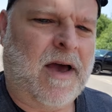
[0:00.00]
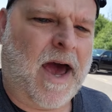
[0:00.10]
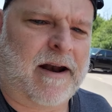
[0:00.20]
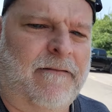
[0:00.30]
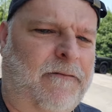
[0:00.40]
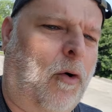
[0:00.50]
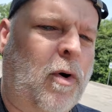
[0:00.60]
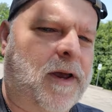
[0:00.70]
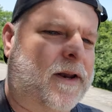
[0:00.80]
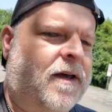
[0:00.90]
and
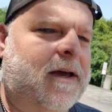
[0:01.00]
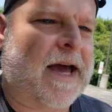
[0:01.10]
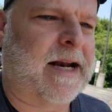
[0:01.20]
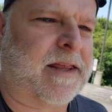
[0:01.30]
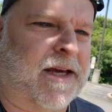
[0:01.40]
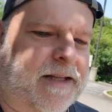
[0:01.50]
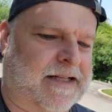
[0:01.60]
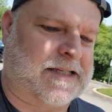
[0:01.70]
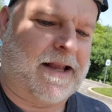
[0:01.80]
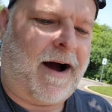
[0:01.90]
avoid anything
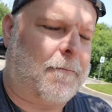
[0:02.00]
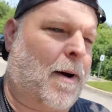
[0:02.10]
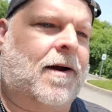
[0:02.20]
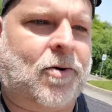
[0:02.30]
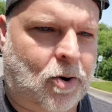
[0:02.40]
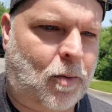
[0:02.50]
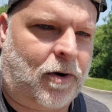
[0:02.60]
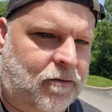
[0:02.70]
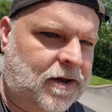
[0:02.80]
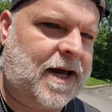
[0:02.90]
that's not
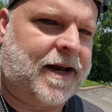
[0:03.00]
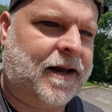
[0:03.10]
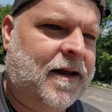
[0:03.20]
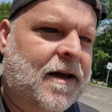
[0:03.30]
paranormal related,